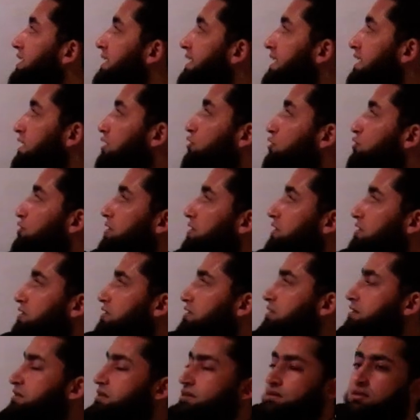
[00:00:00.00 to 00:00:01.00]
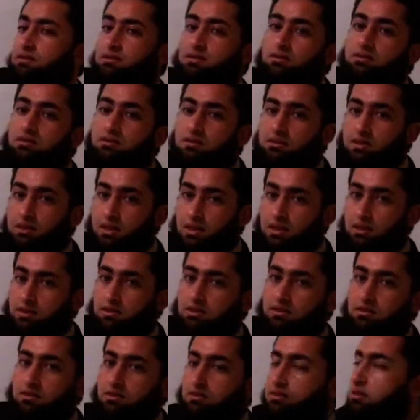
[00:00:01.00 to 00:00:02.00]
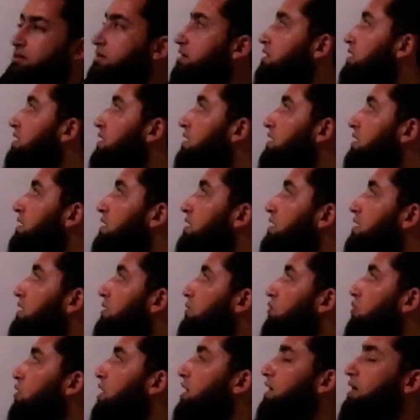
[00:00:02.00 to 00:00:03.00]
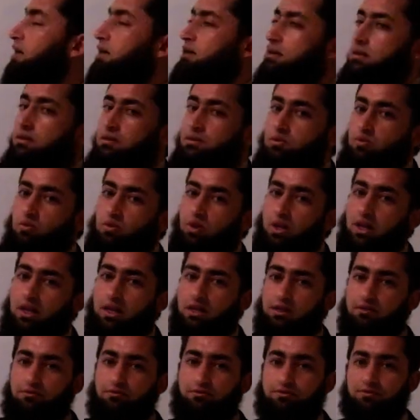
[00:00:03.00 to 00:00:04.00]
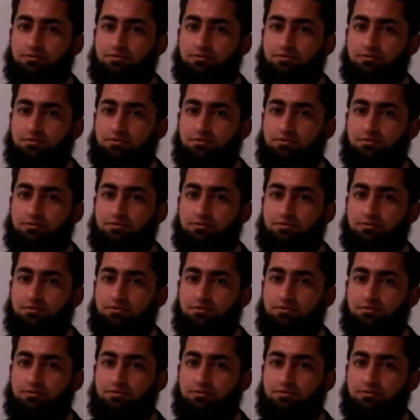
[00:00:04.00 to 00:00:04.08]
in unit 6, where we live.